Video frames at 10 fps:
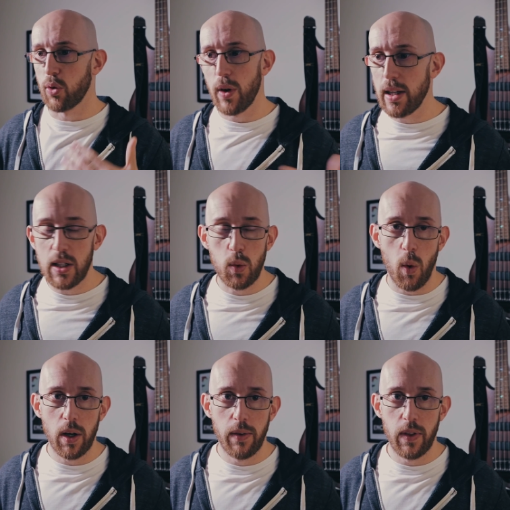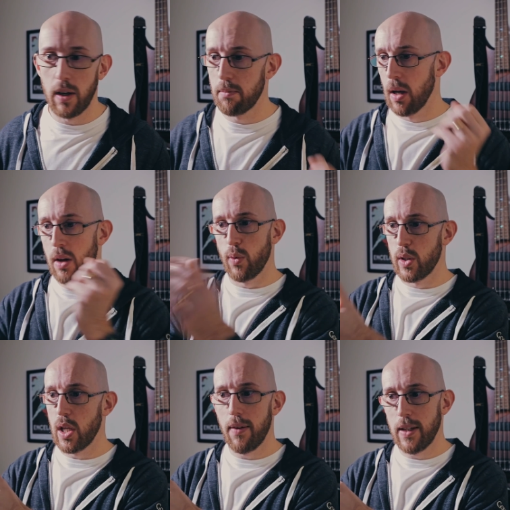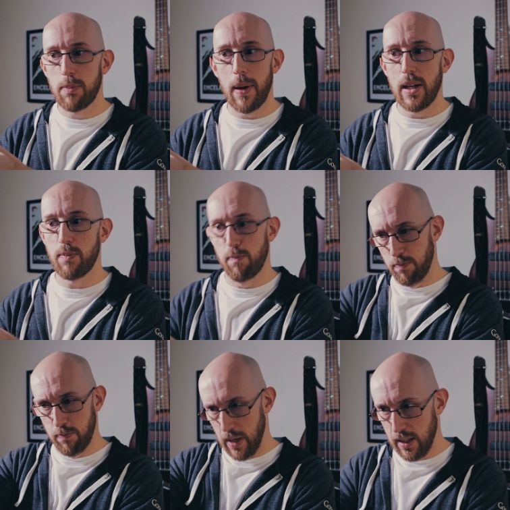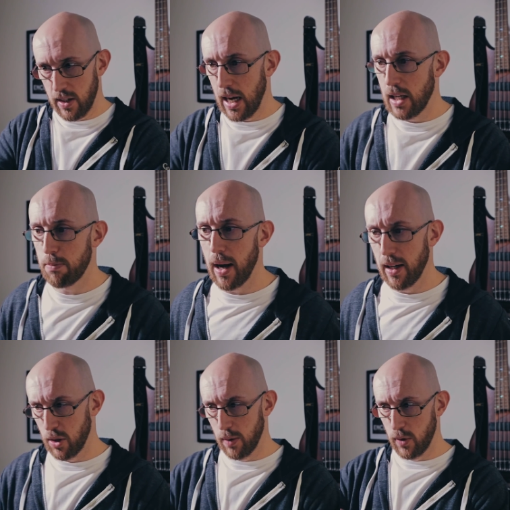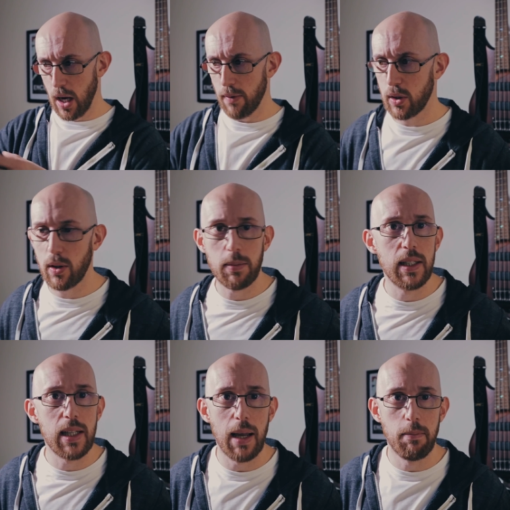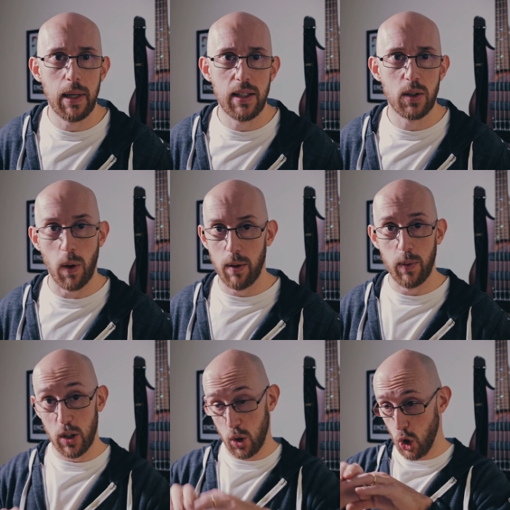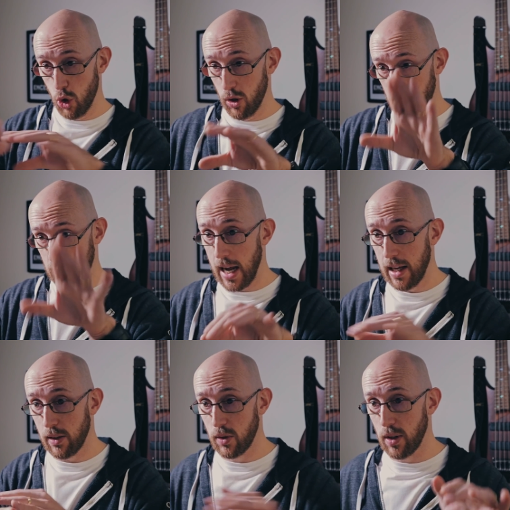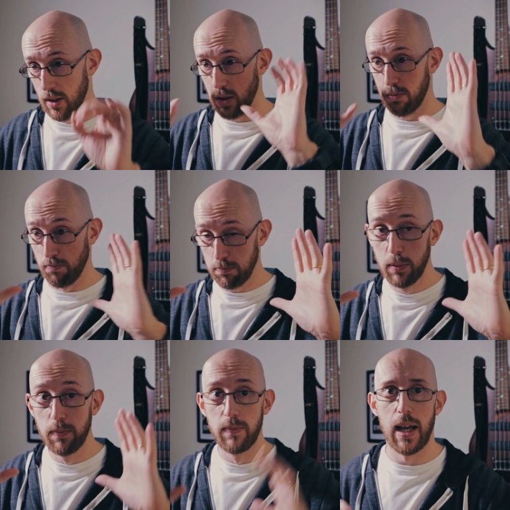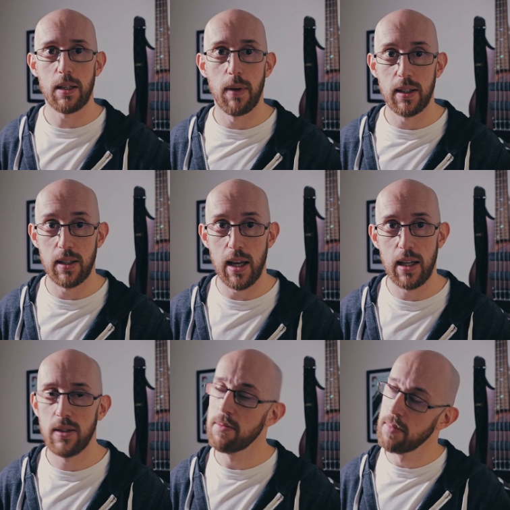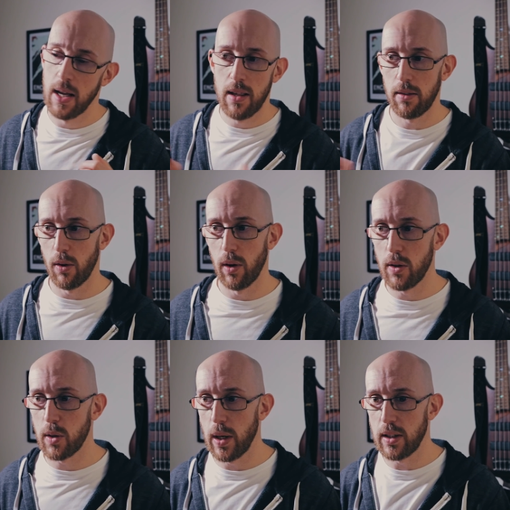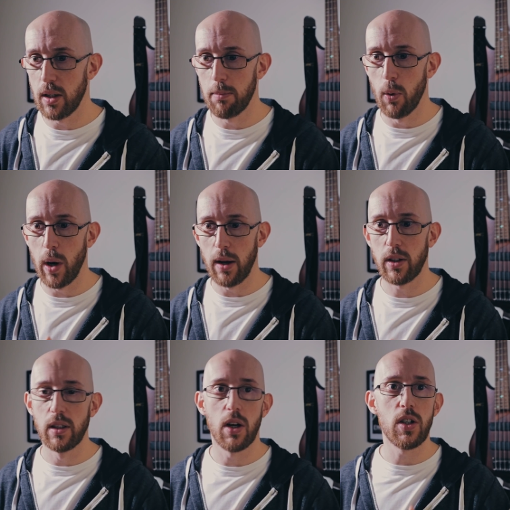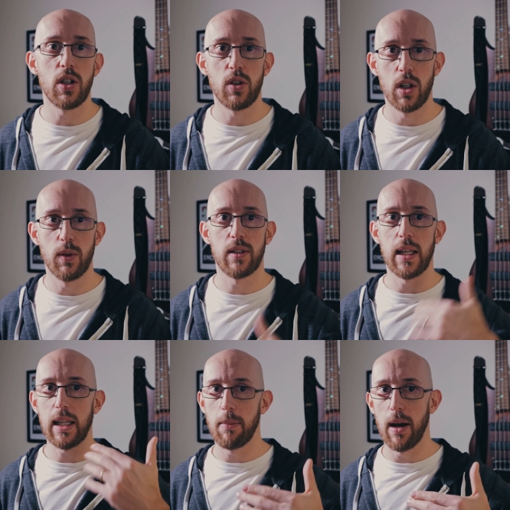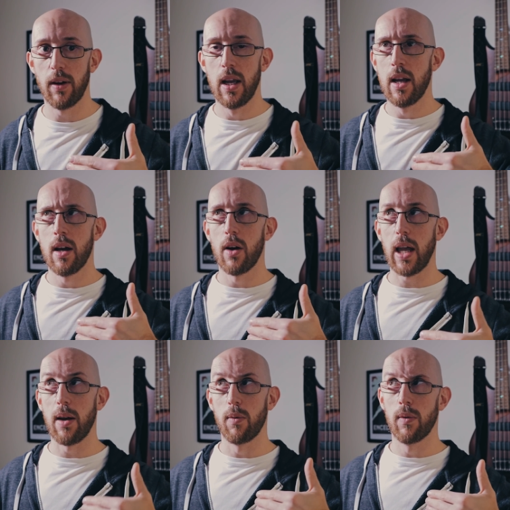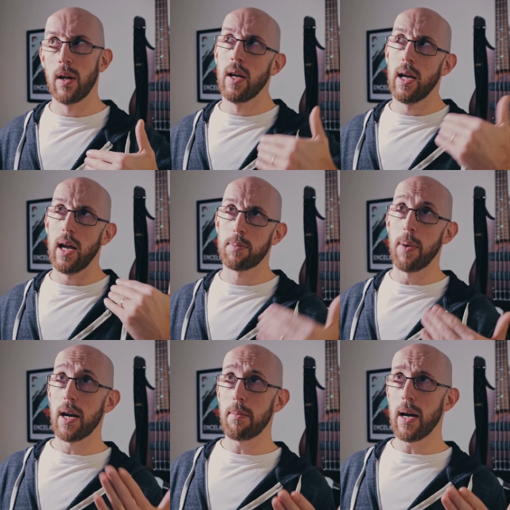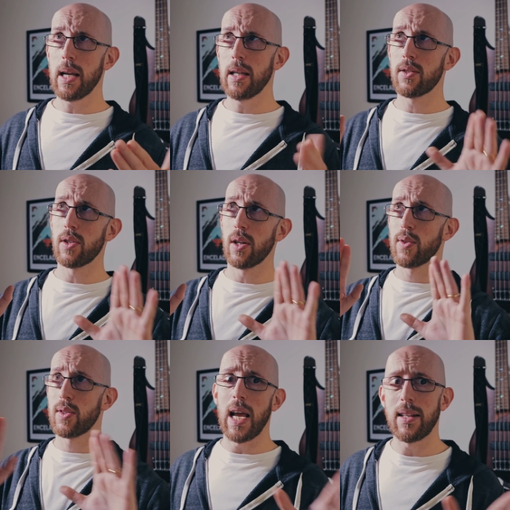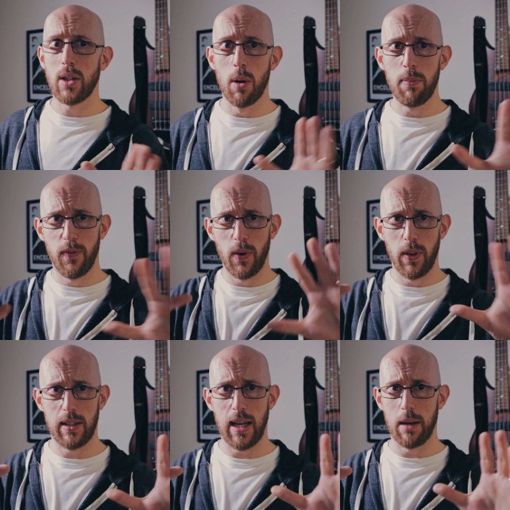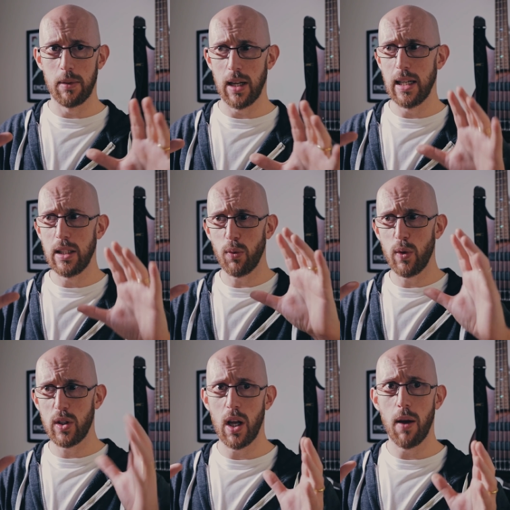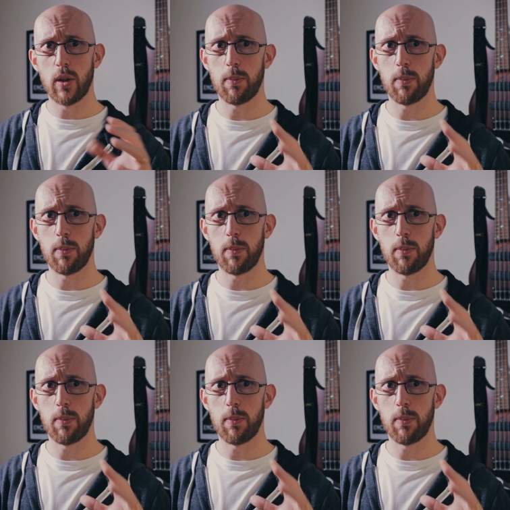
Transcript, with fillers: Grid is one of them. Reserving space, in this case, by sort of JavaScripty type means where we just use the styles and just, whoop, that's my size. There are loads of ways to do it, but what I would encourage you to do is think about, okay, as part of my sort of setup for this element, I need to reserve